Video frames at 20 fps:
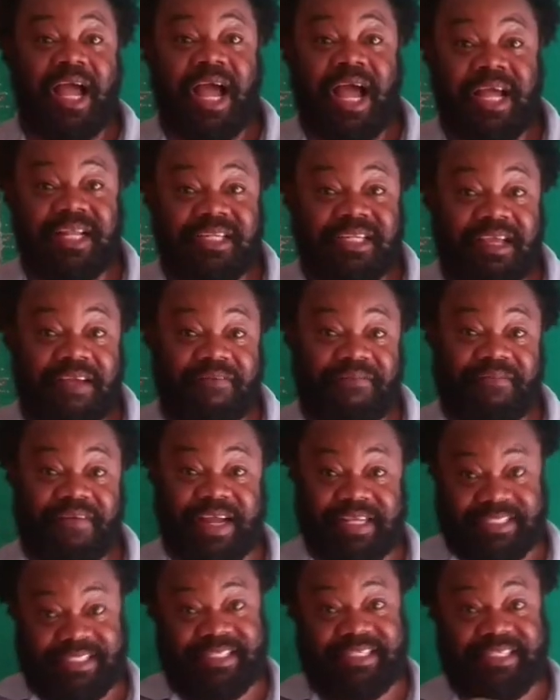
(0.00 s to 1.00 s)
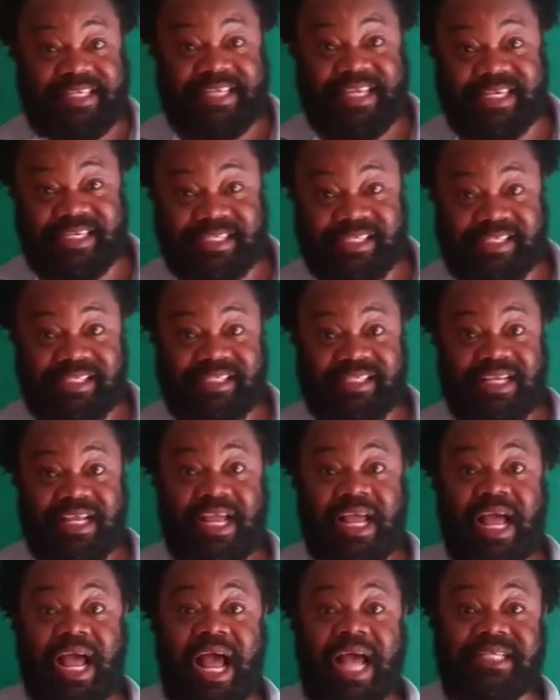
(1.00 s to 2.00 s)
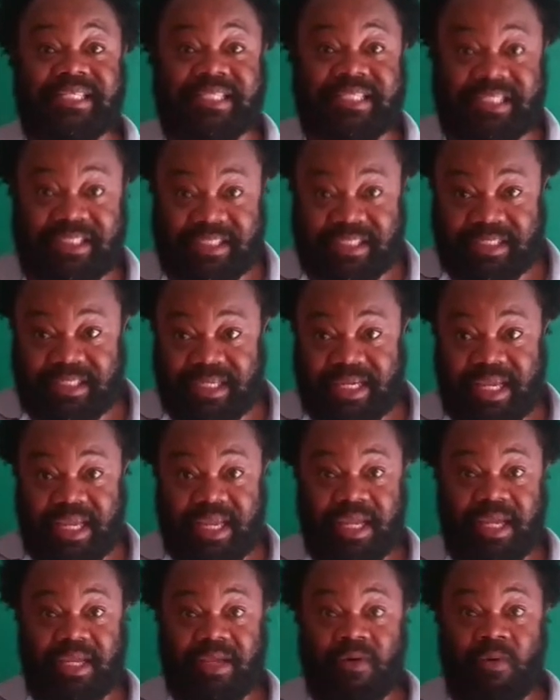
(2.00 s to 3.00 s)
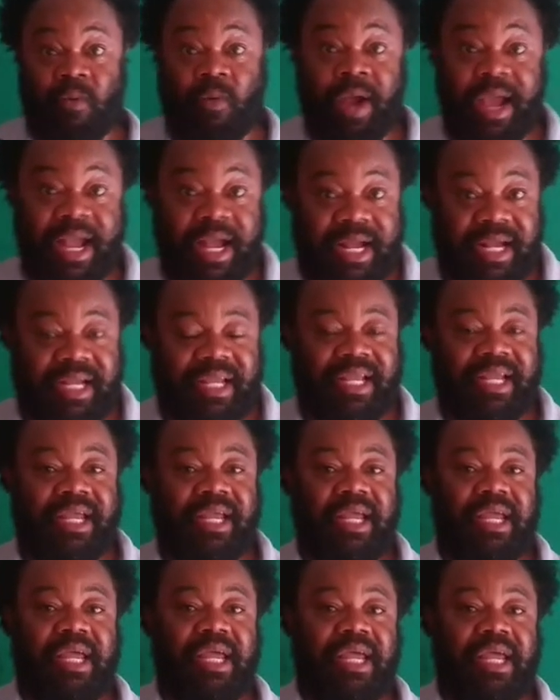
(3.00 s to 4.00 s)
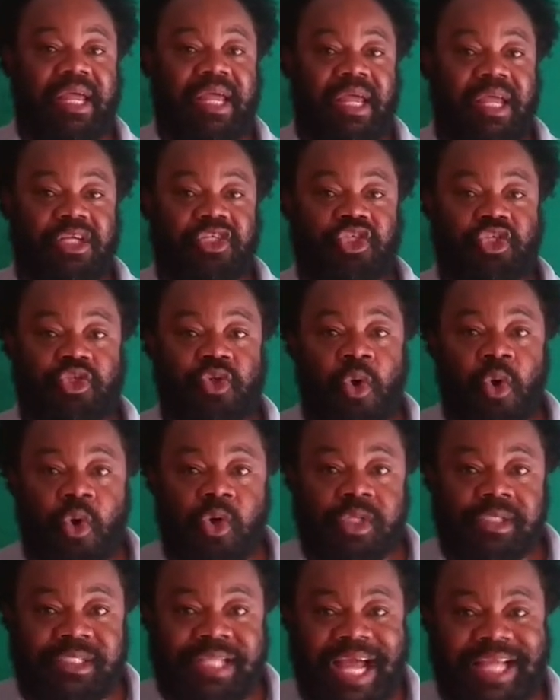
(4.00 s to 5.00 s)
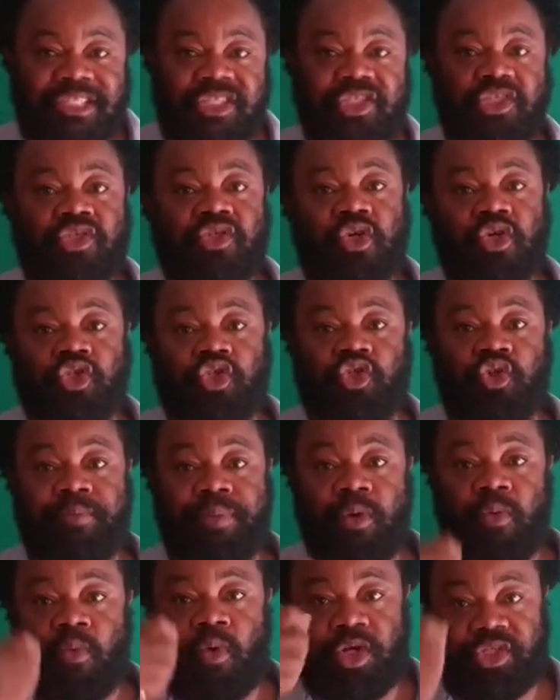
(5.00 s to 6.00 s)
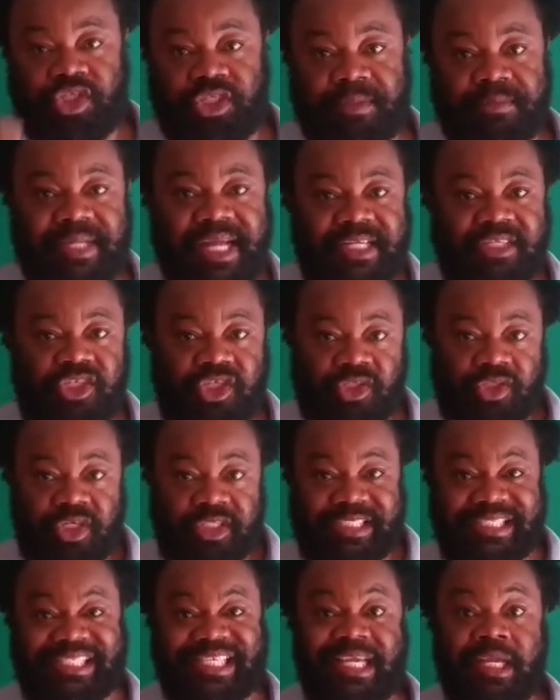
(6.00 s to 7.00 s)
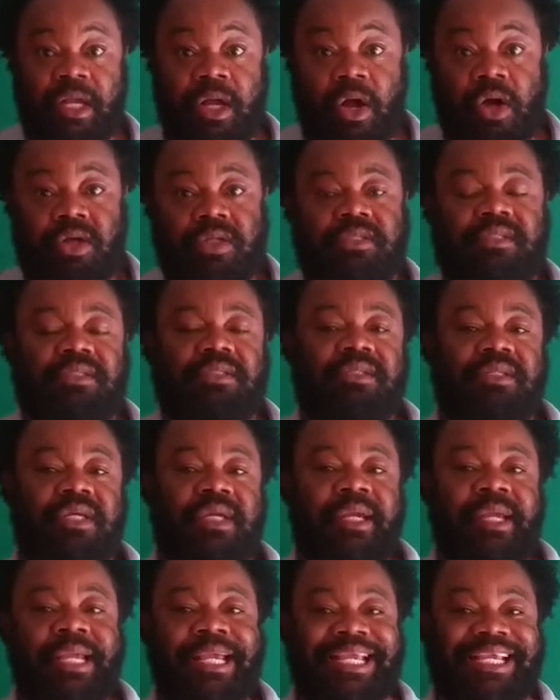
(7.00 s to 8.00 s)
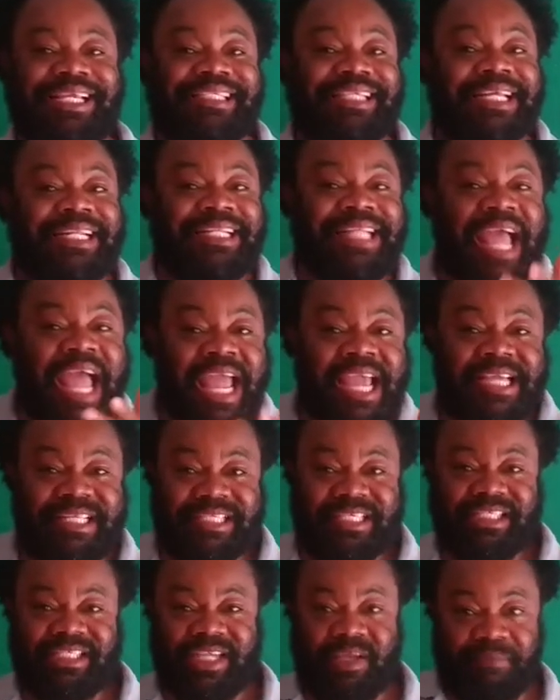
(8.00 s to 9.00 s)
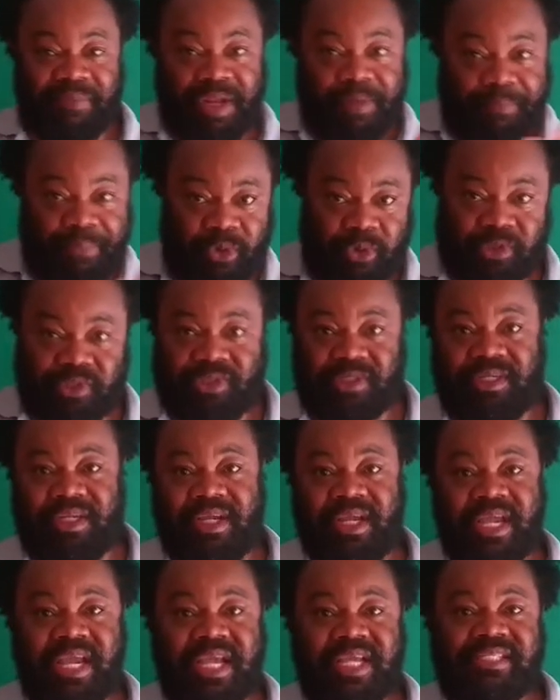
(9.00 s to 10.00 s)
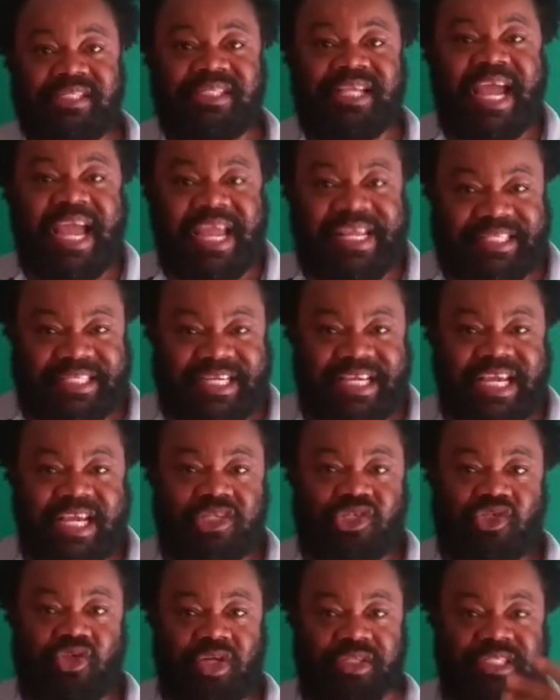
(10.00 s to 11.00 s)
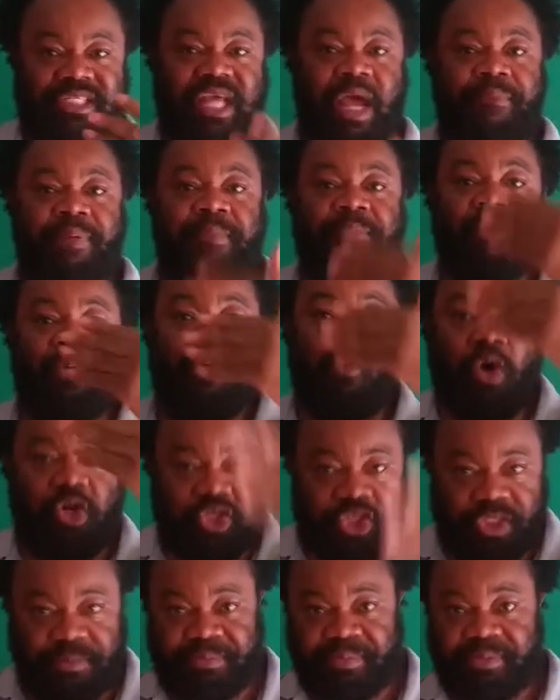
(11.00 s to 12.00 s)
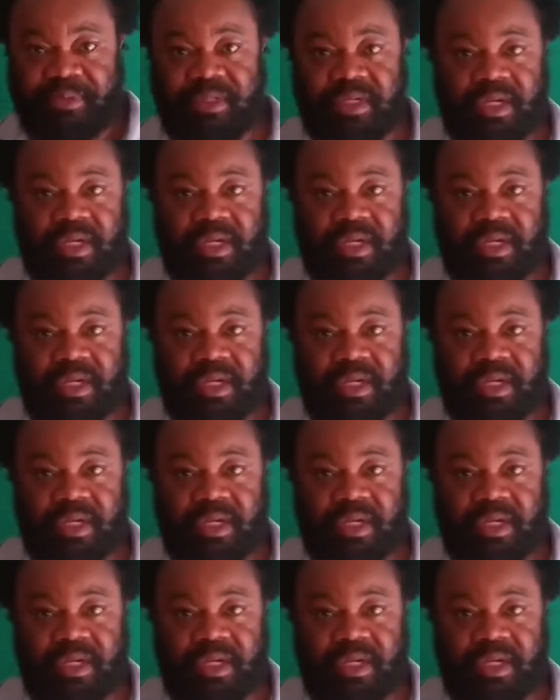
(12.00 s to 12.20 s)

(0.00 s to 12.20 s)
And the frankincense, as it were, showed that Jesus should be worshipped, that Jesus is a God. It's a deity, simply put. Deity is something that people worship.